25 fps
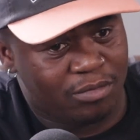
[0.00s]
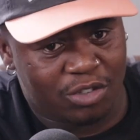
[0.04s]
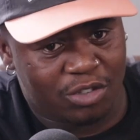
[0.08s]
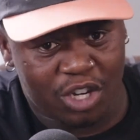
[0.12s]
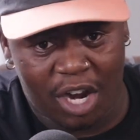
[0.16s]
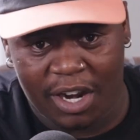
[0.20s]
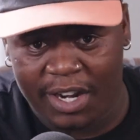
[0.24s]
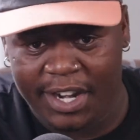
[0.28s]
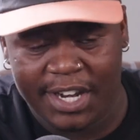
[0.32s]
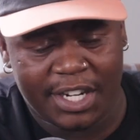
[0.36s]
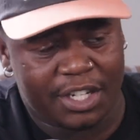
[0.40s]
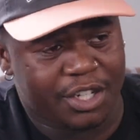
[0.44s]

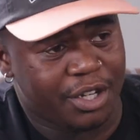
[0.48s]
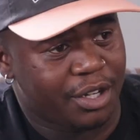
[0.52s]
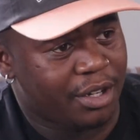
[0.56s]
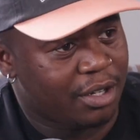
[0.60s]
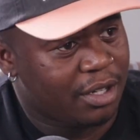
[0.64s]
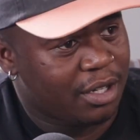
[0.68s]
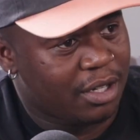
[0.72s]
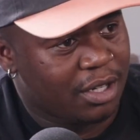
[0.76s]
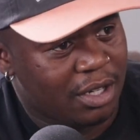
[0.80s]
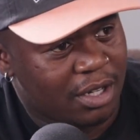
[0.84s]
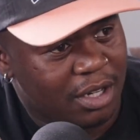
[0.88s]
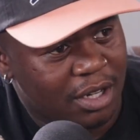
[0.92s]
John Legend.
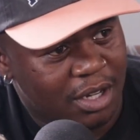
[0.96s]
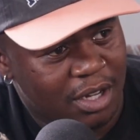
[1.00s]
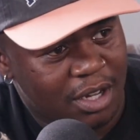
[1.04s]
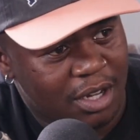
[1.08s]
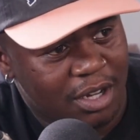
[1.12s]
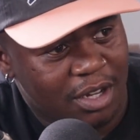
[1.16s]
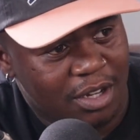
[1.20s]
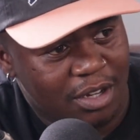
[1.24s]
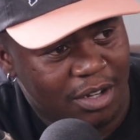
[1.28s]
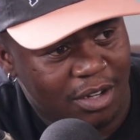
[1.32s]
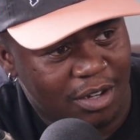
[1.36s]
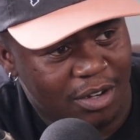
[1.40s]

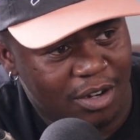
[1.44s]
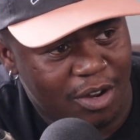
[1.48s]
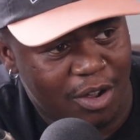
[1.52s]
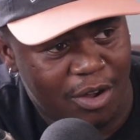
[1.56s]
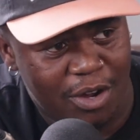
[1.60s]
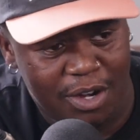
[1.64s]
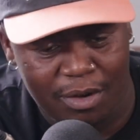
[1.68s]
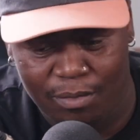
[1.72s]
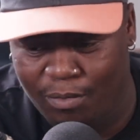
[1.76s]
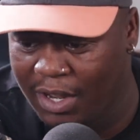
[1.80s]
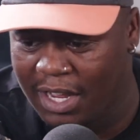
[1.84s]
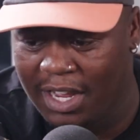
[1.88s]
You know,
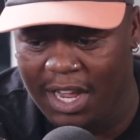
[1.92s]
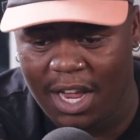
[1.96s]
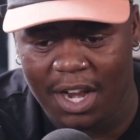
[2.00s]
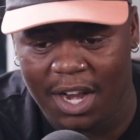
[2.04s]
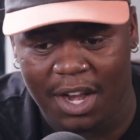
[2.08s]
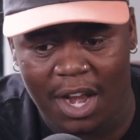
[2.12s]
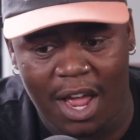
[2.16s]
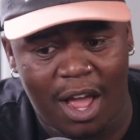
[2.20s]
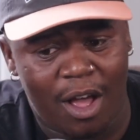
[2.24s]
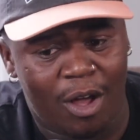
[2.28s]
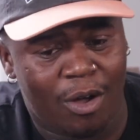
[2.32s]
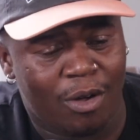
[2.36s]
and be here
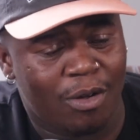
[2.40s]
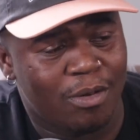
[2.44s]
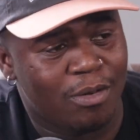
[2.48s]
now.